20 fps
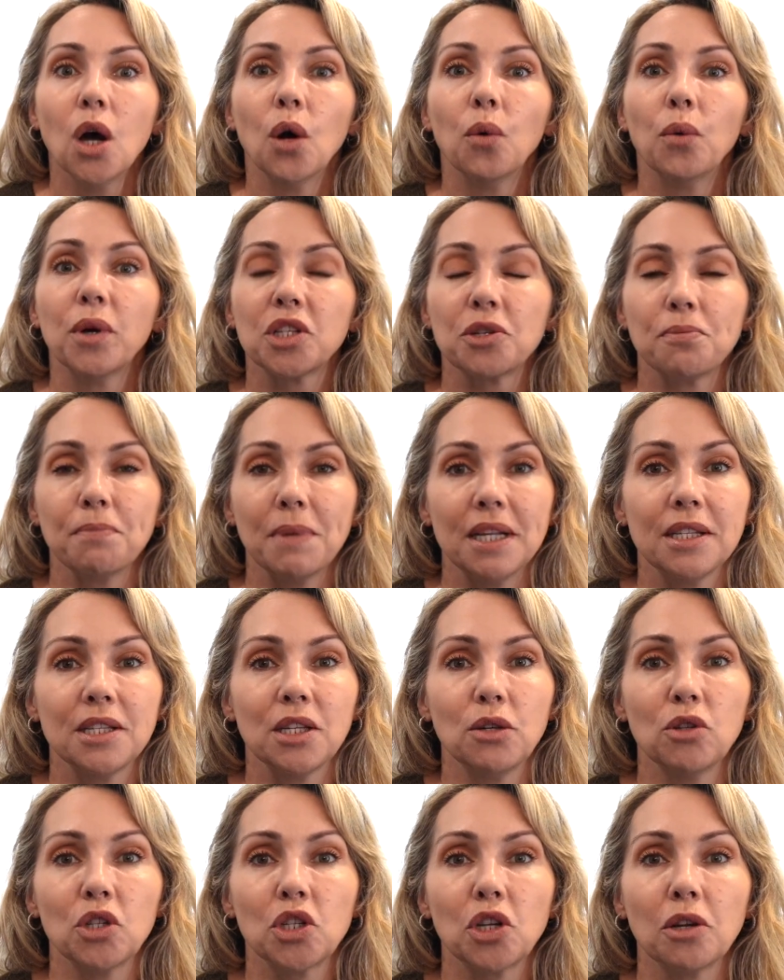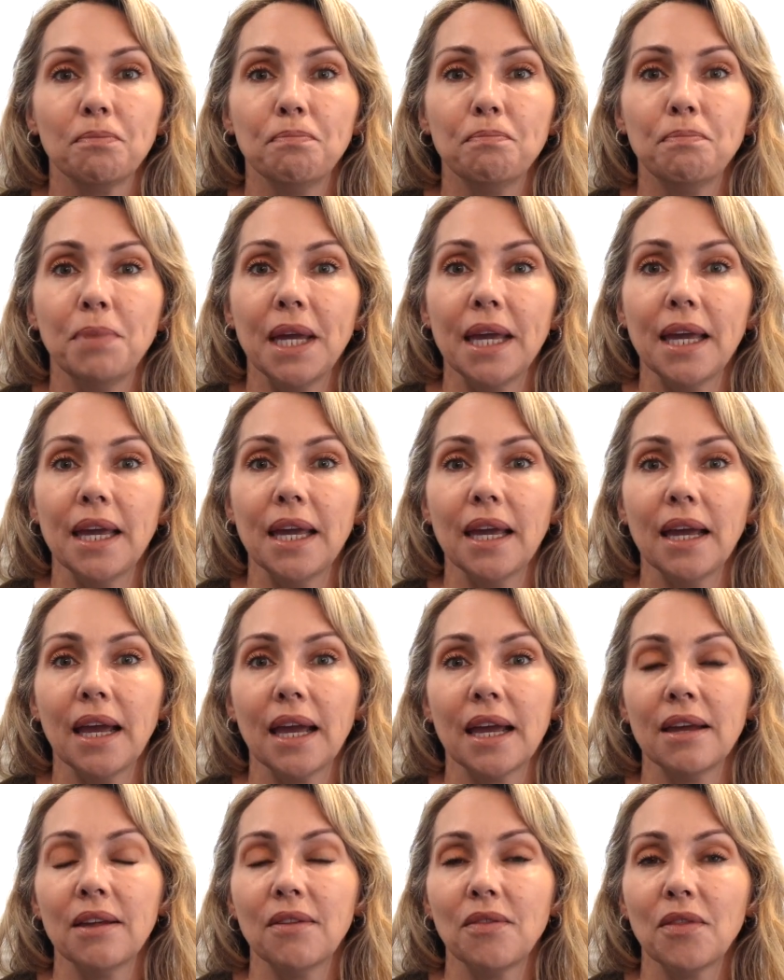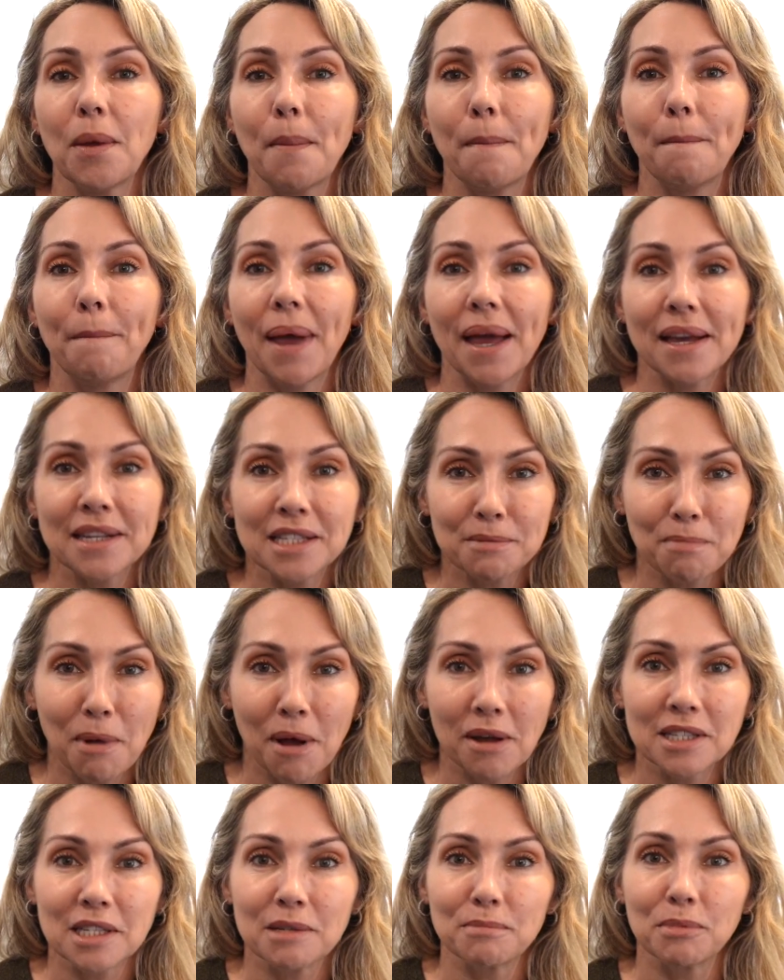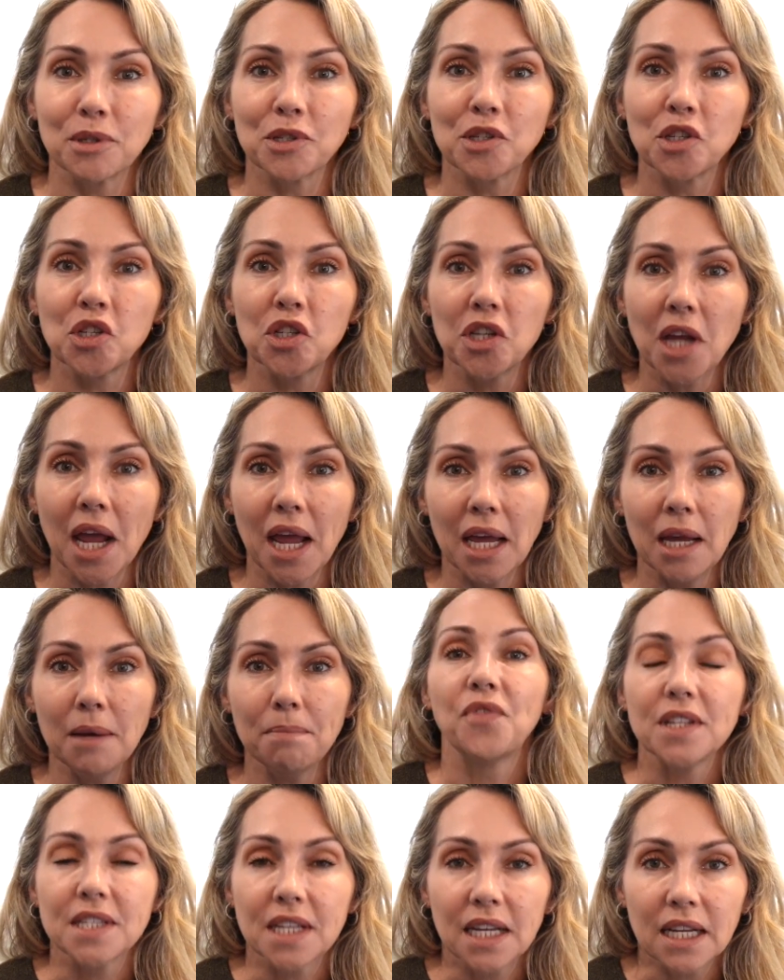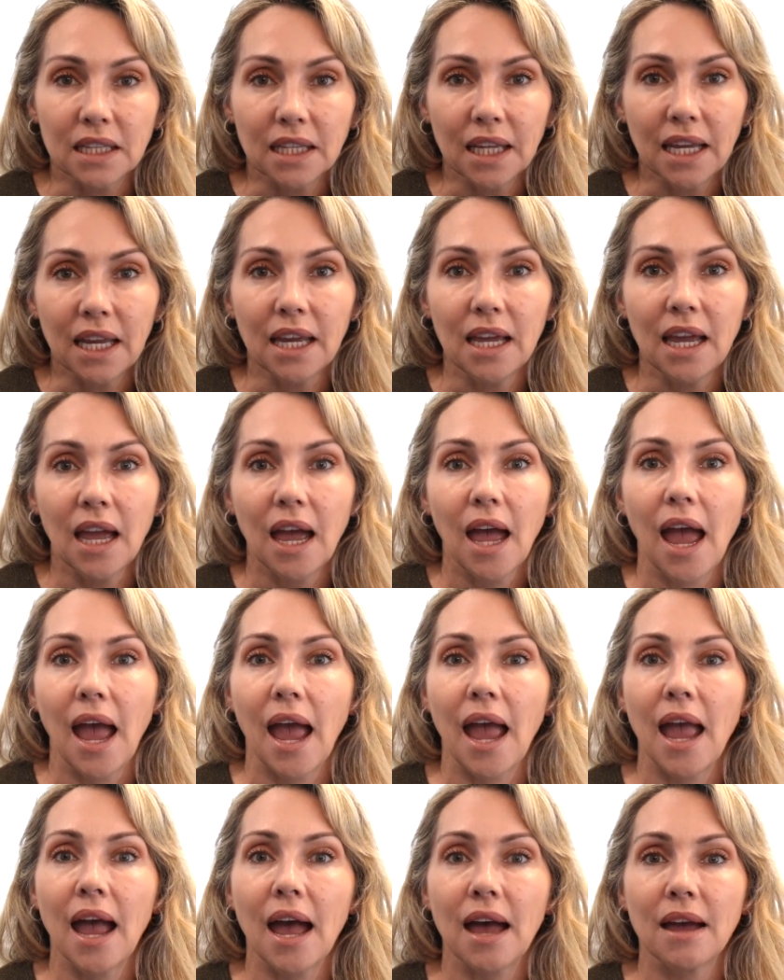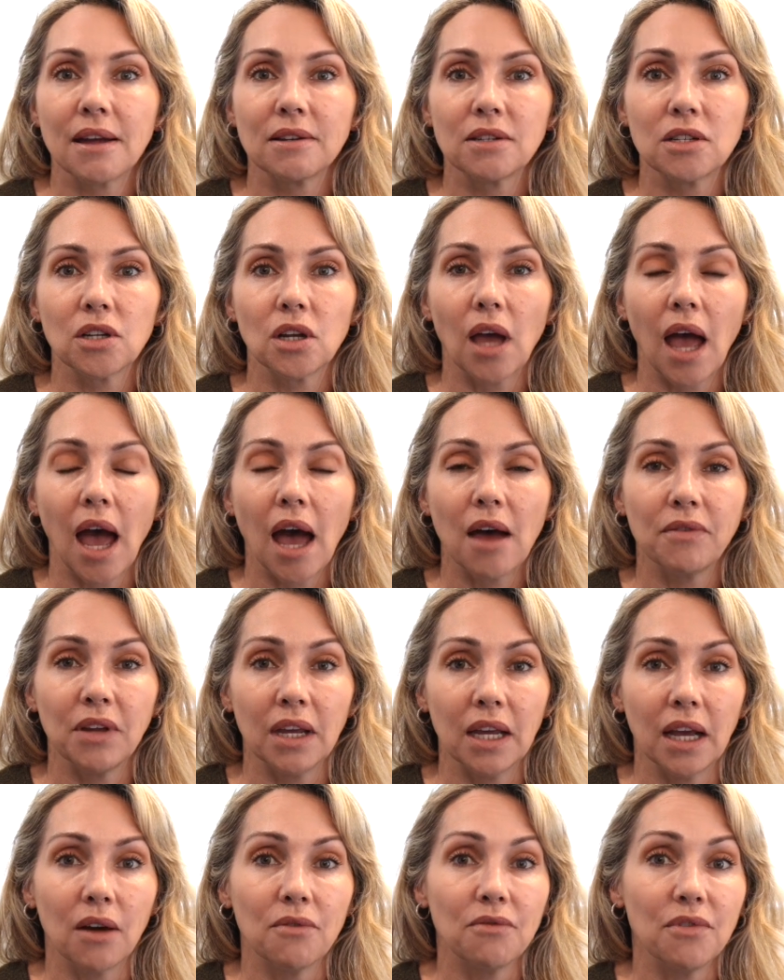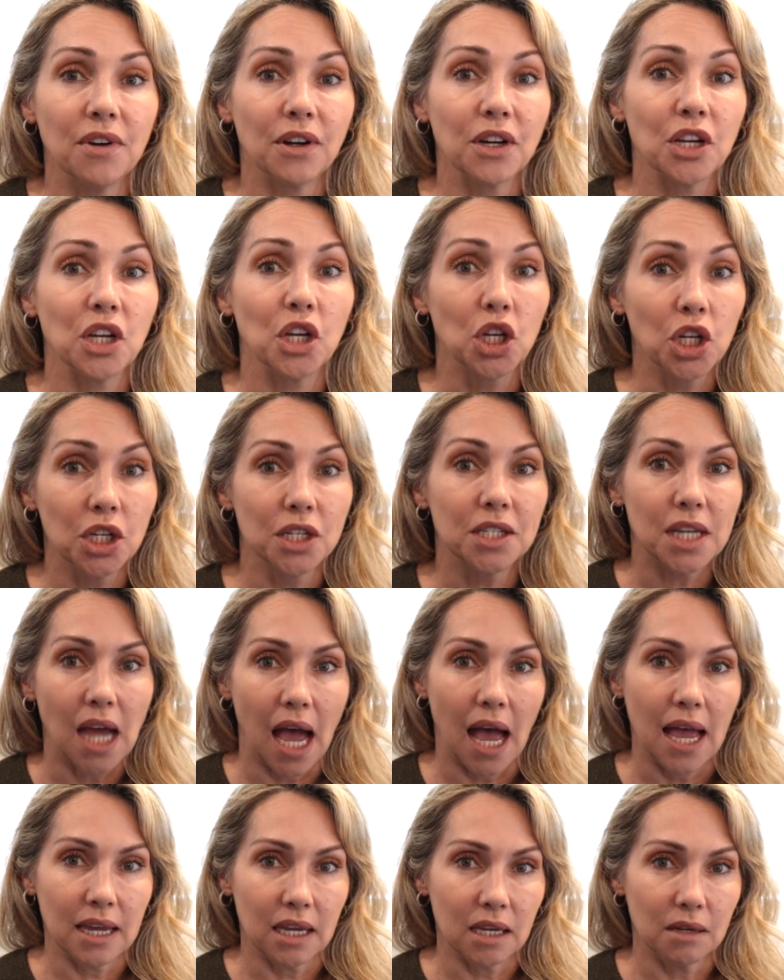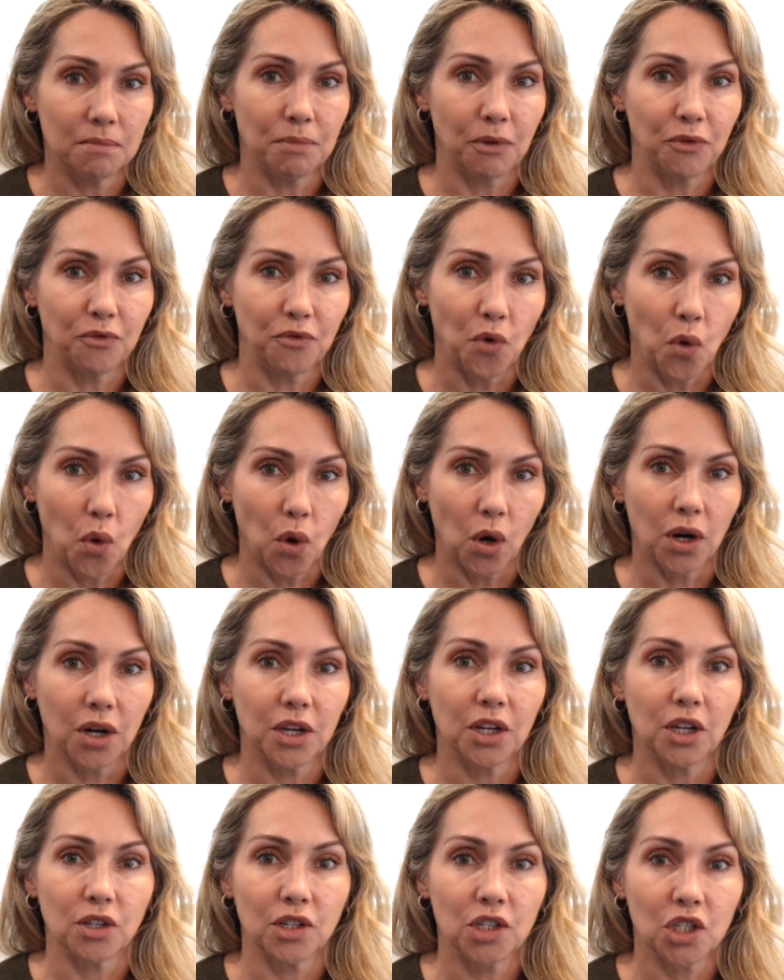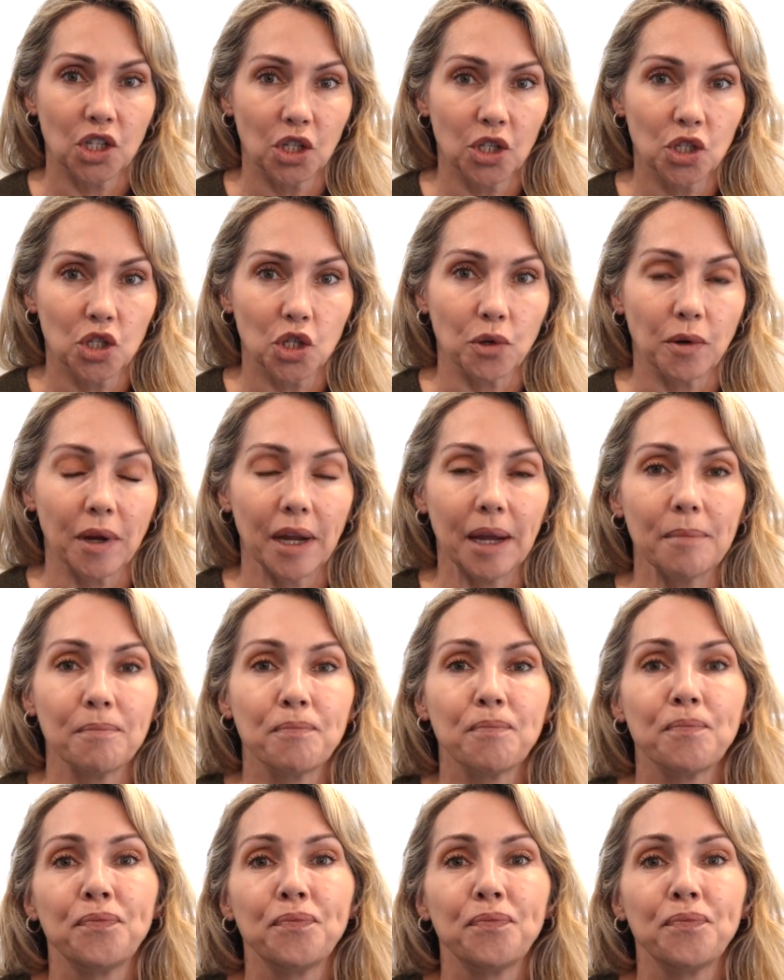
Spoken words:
which means you should be in the best possible shape physically and having a very good diet before your surgery.